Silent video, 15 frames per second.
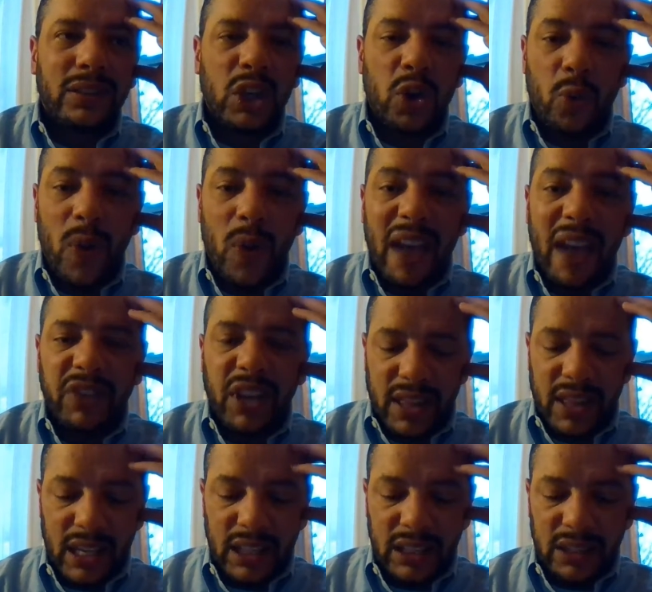craft
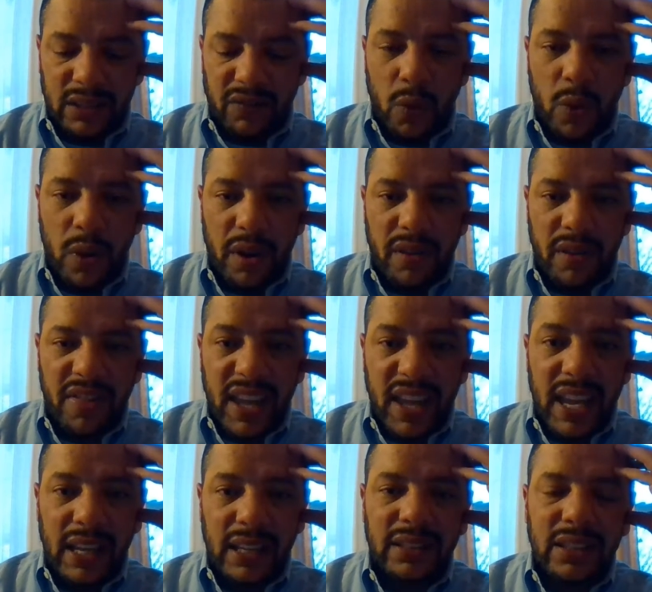these 4
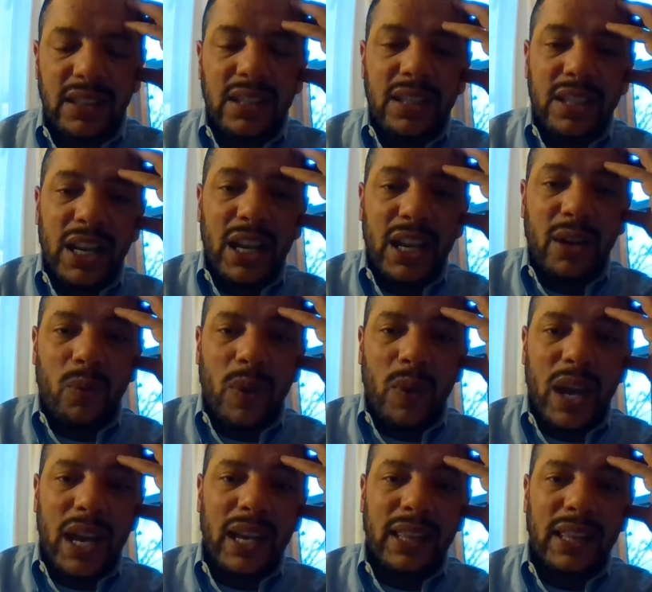things in a
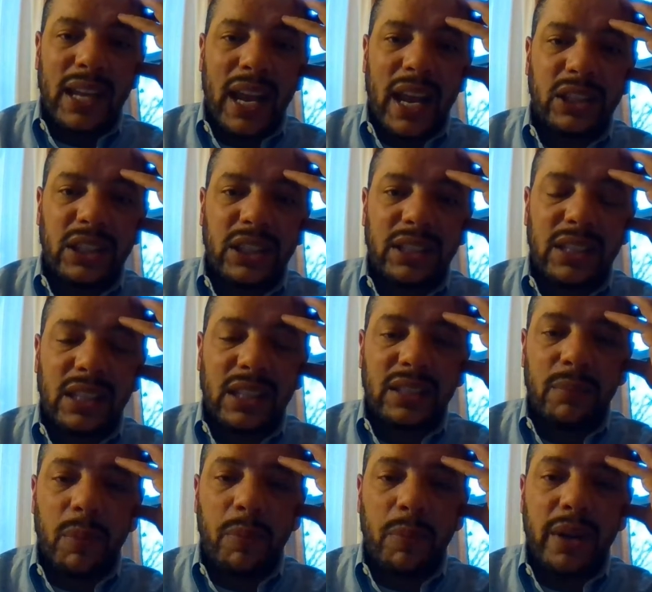way that actually sets
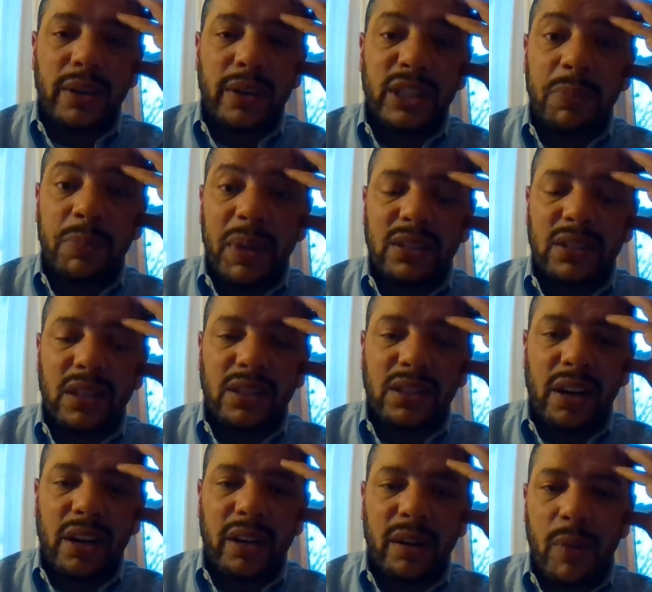them apart and speaks to the
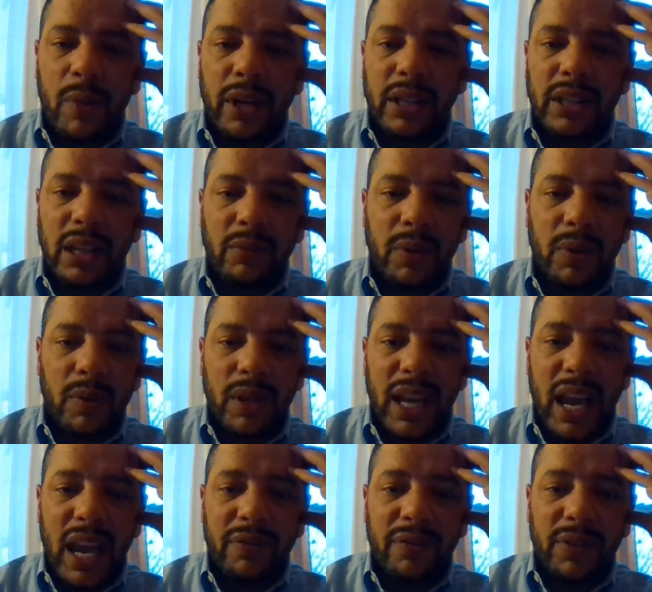target market that we're
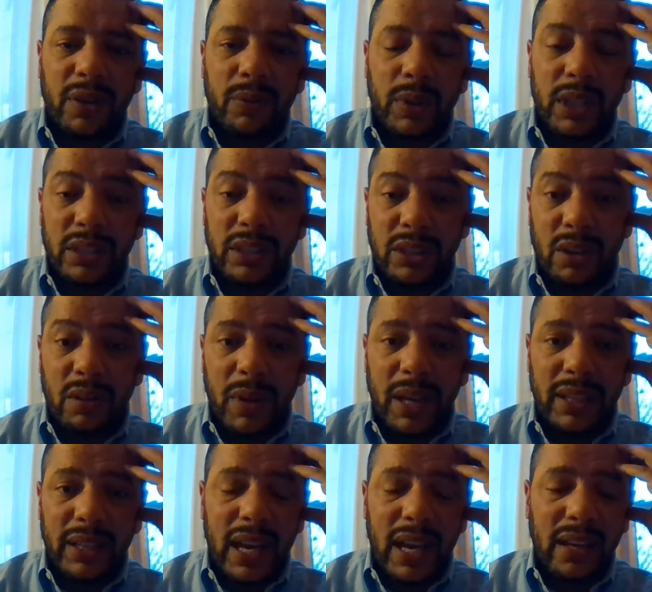really after. We're concerned
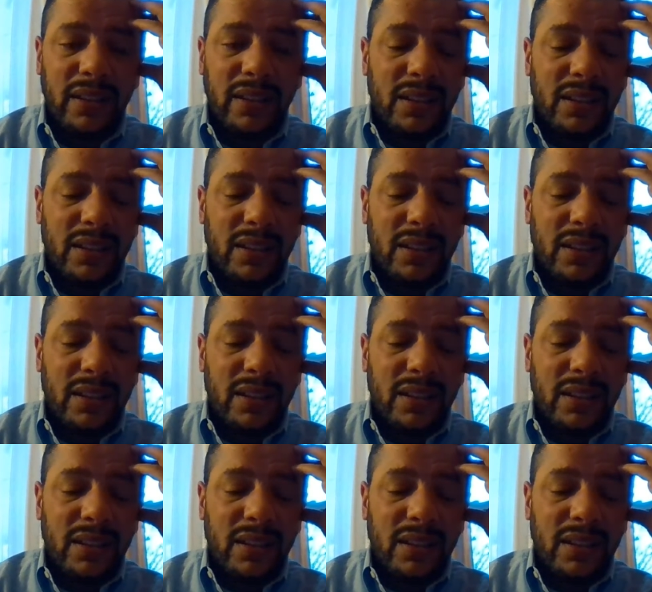about that.